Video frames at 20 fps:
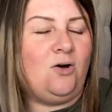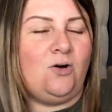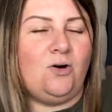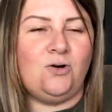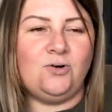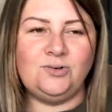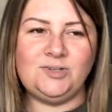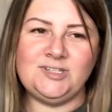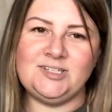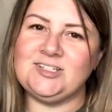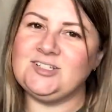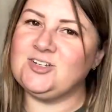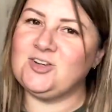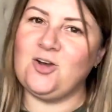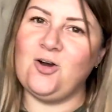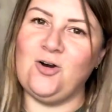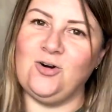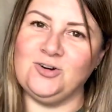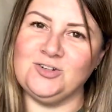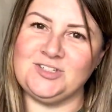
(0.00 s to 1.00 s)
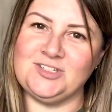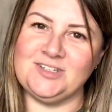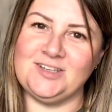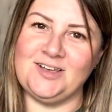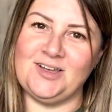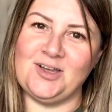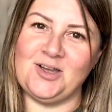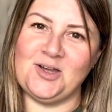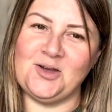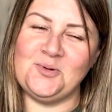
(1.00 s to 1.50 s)
Honest to God,
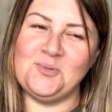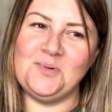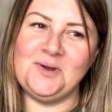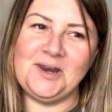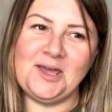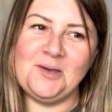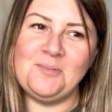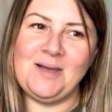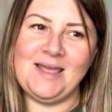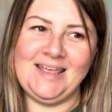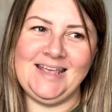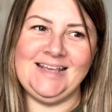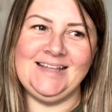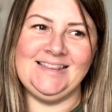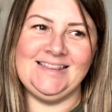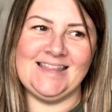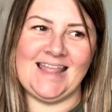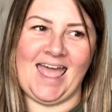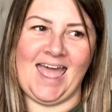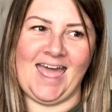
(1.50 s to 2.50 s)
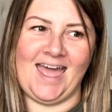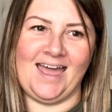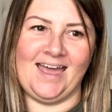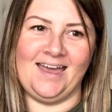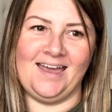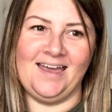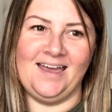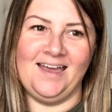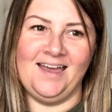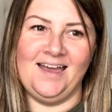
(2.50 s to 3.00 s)
when I went in
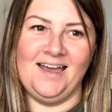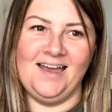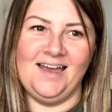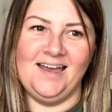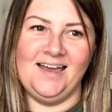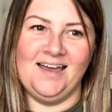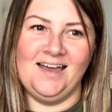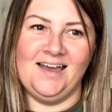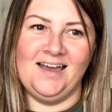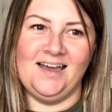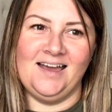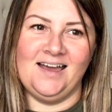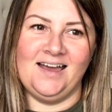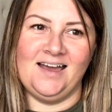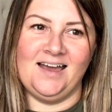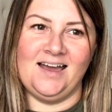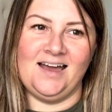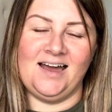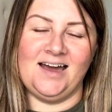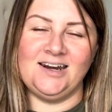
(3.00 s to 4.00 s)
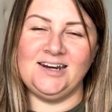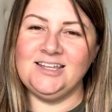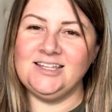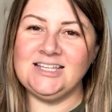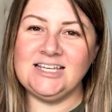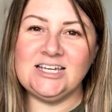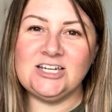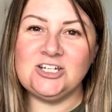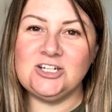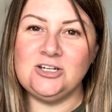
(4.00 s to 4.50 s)
there, and I
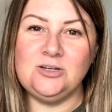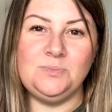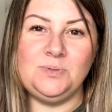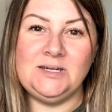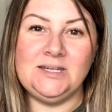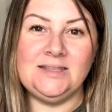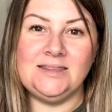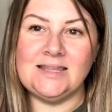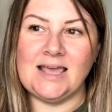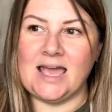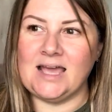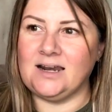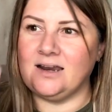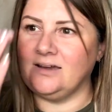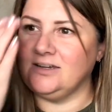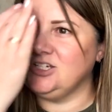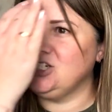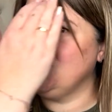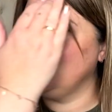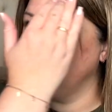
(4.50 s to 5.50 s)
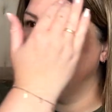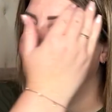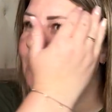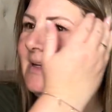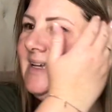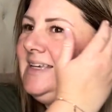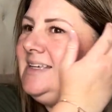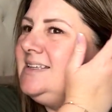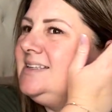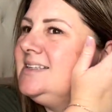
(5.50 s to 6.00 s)
think I'd only been in there like 2
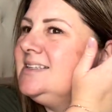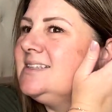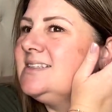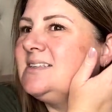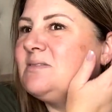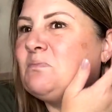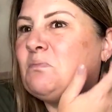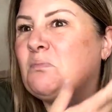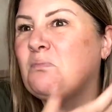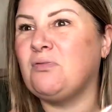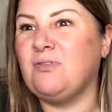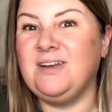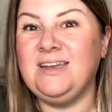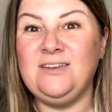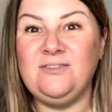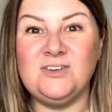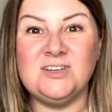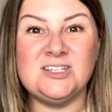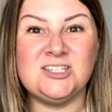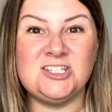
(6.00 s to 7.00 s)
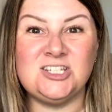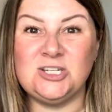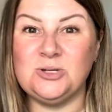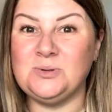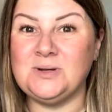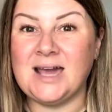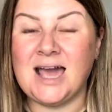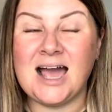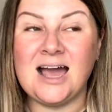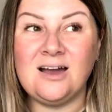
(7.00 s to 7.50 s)
weeks previous,
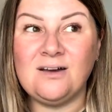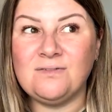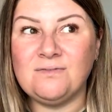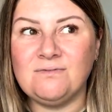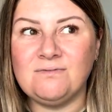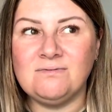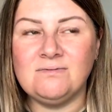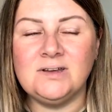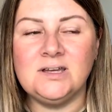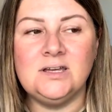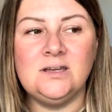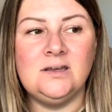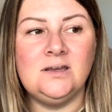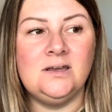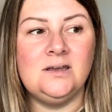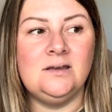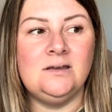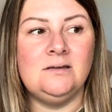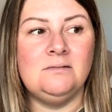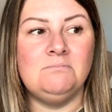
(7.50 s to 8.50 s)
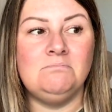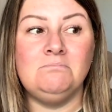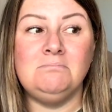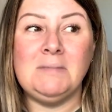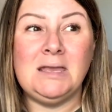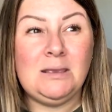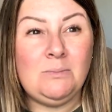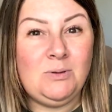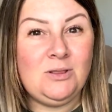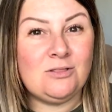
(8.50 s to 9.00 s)
2.5,
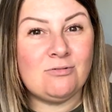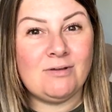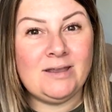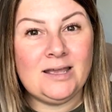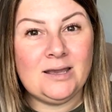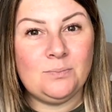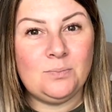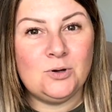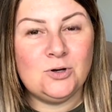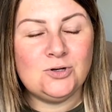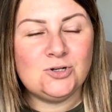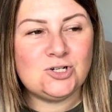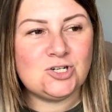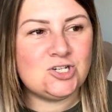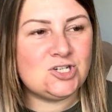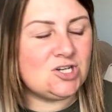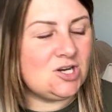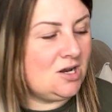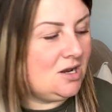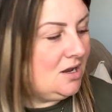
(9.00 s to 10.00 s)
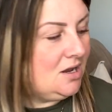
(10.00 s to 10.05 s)
maybe 3 at a push,